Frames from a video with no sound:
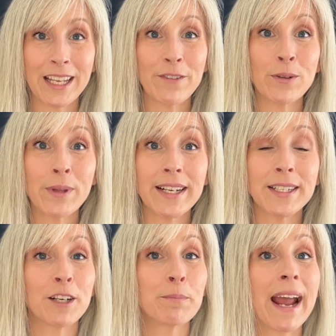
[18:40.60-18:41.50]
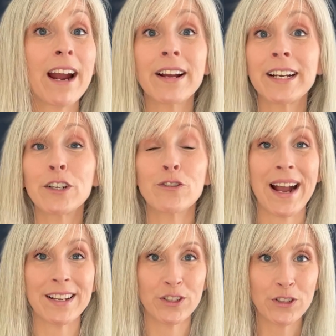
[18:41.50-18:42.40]
If you'd like to compare and
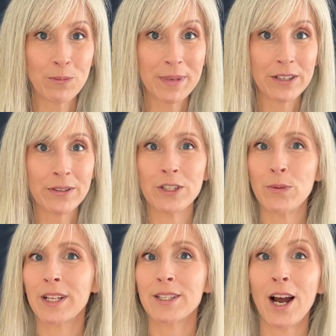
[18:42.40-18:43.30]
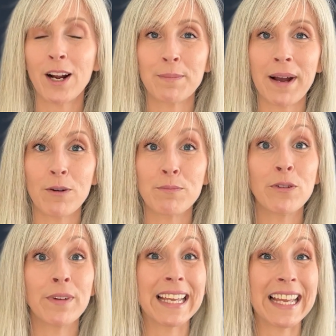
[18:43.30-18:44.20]
contrast new builds, you want to talk about
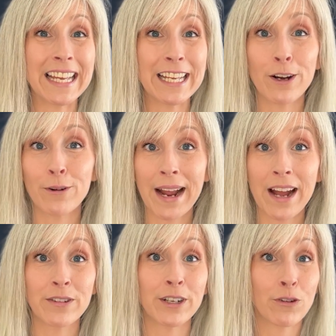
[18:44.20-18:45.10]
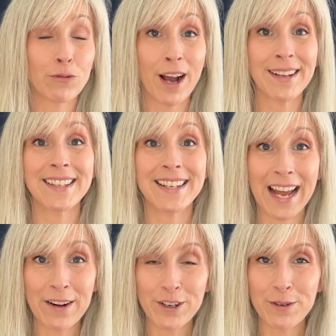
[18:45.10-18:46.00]
moving in, around, across
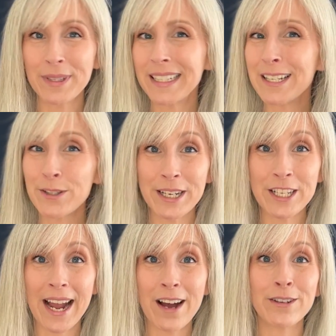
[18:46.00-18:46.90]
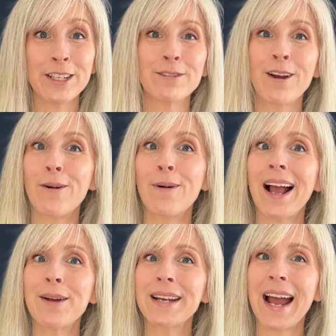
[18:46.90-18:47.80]
Denver, please reach out. You know,
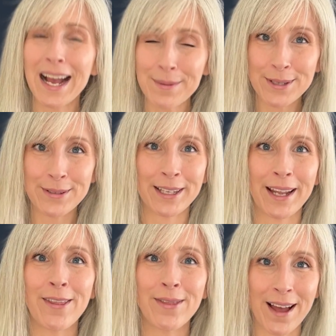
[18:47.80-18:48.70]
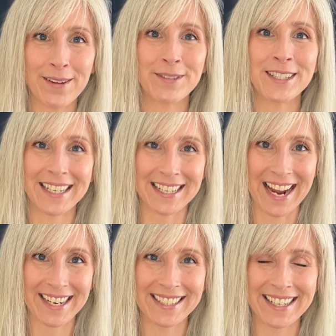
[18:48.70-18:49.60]
I would absolutely love to
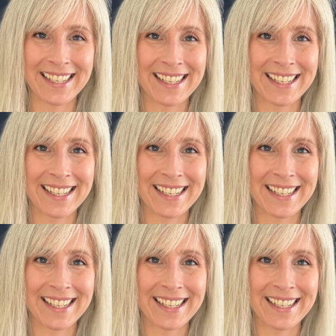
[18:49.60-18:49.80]
connect.